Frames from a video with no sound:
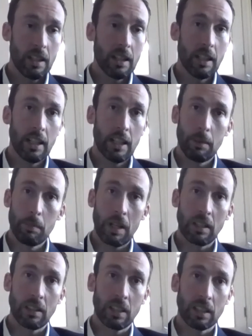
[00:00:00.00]

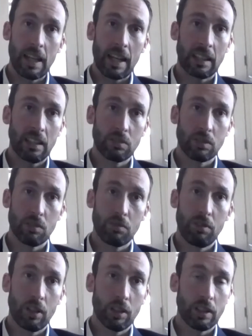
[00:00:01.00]
I think that gives a
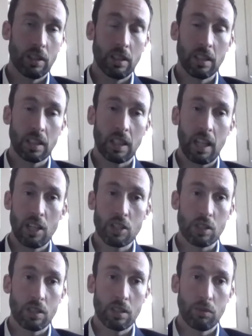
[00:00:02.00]
very good
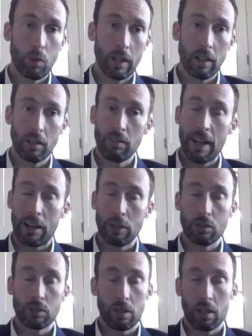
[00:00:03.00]
indication of where
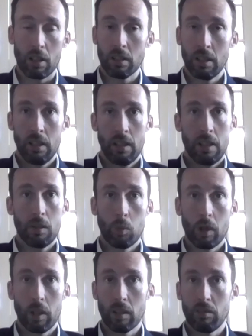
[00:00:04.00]
values are and
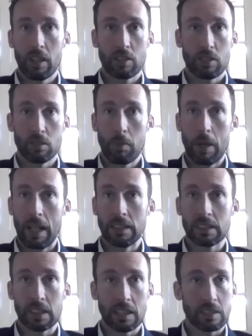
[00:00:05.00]
where investors'
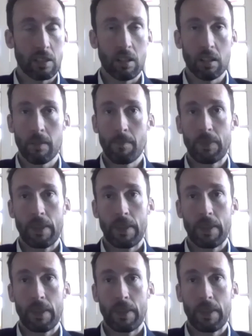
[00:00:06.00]
mindsets are.